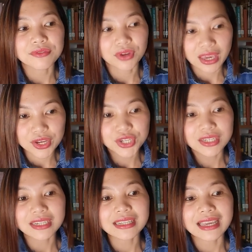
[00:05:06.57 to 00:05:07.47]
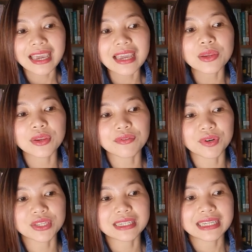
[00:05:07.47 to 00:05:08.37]
vocational and
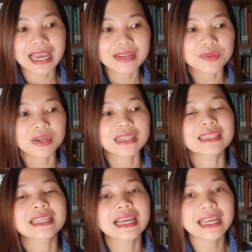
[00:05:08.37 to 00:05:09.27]
university entrance